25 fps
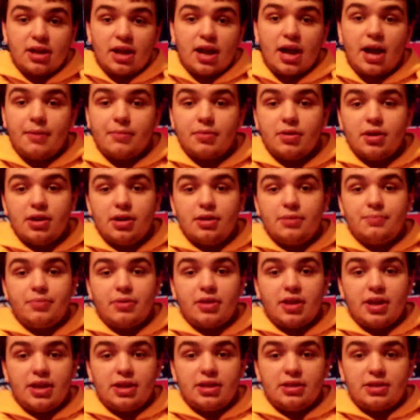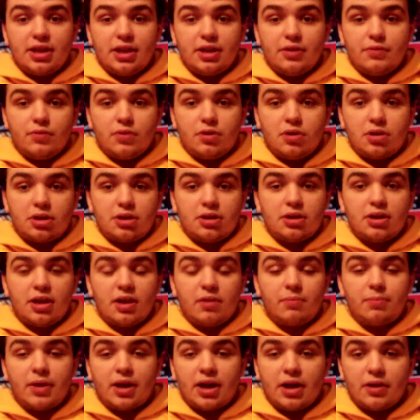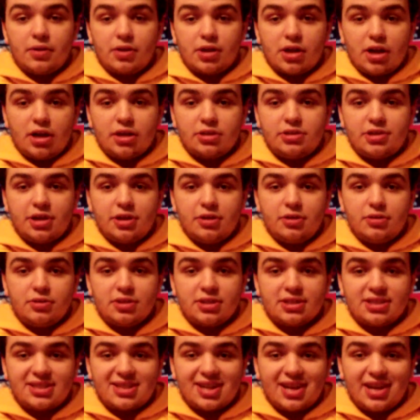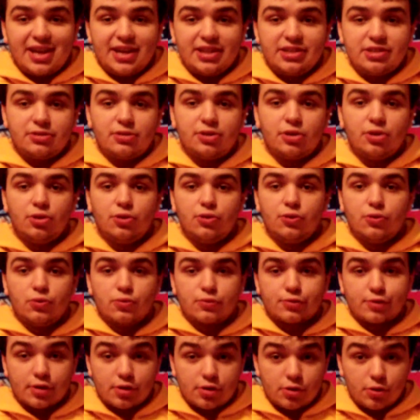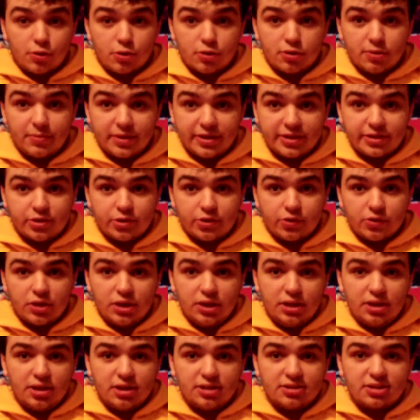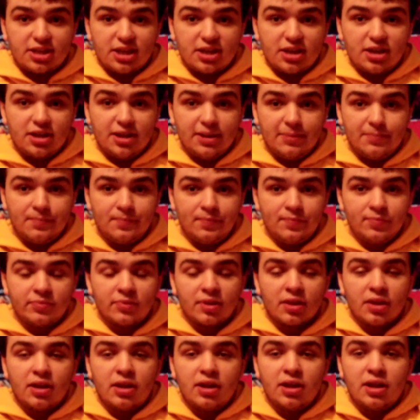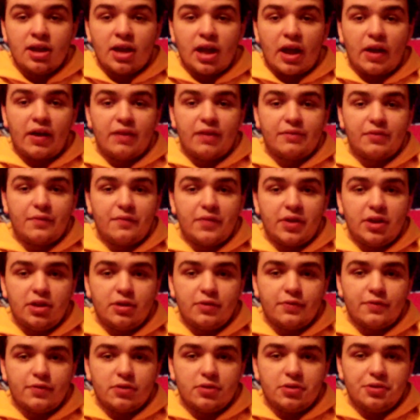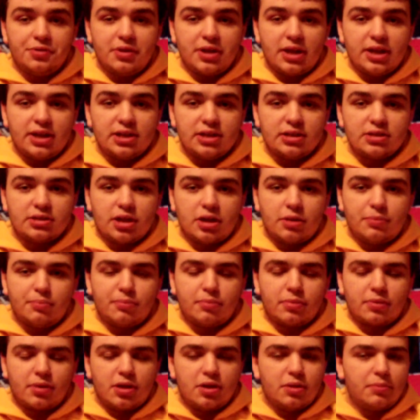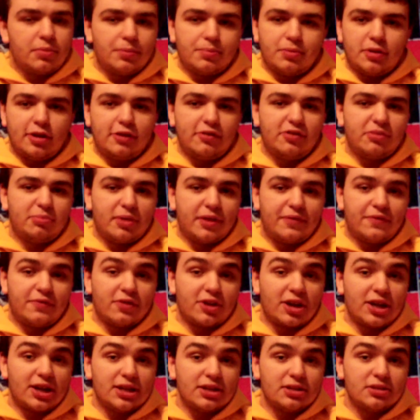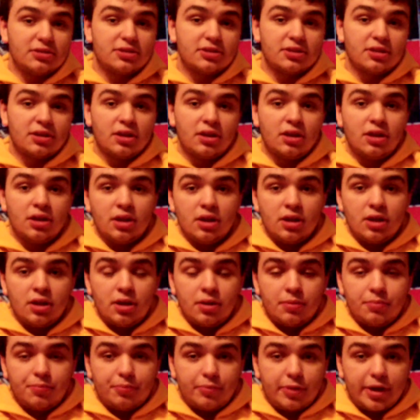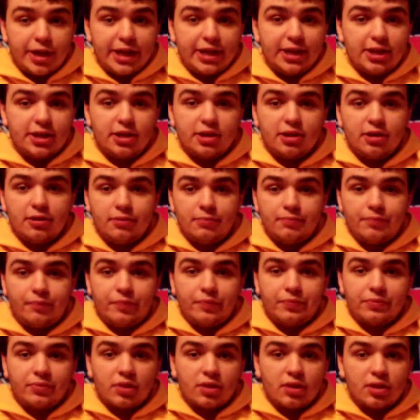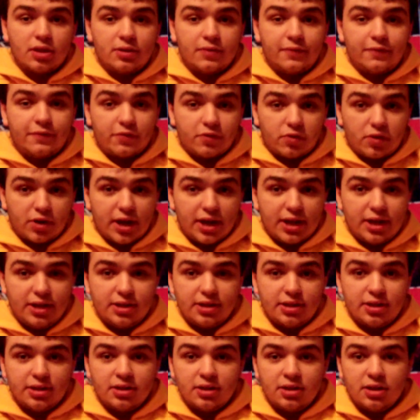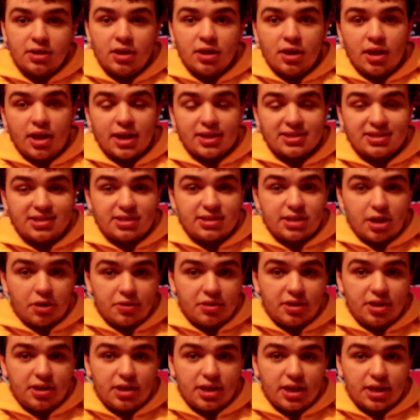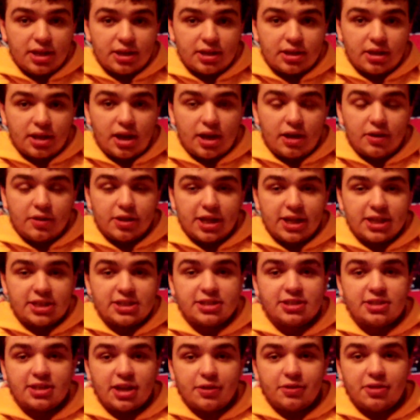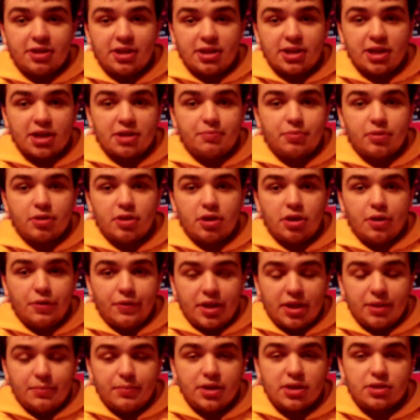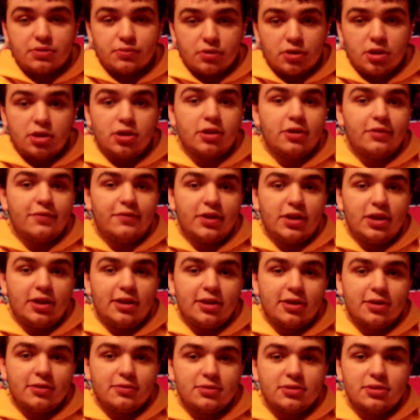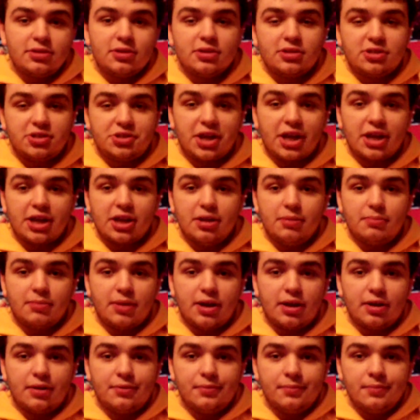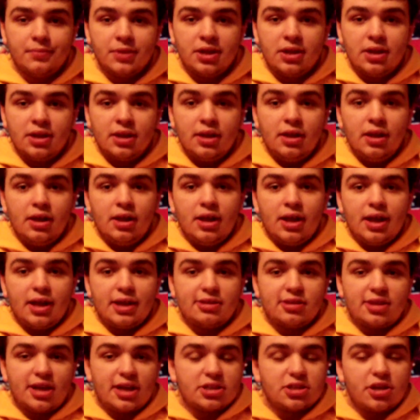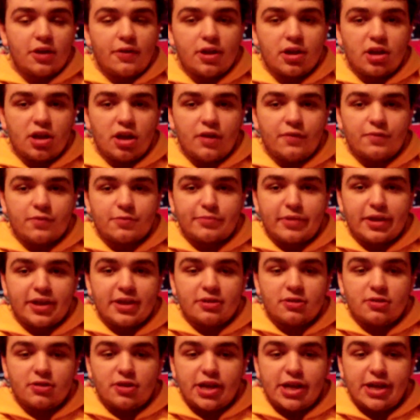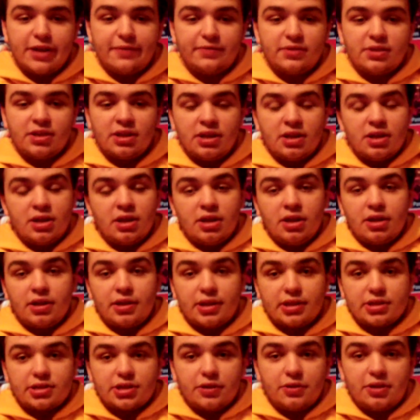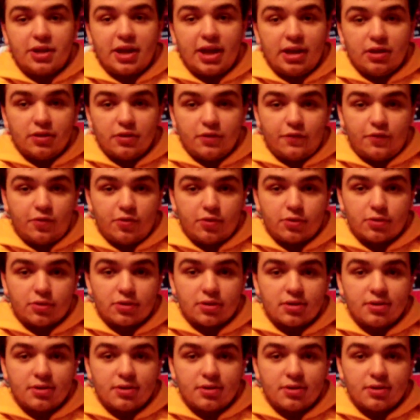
I'm gonna play day one. If my Elgato decides to record my screen this time, I'll a video for you guys. I'm gonna be playing with my friends, Mike, Frank, and Stealthy Nick. I'll link Stealthy Nick below. He makes really good videos. Check him out. And that's all I got for Minecraft. Let's go to Halo 4.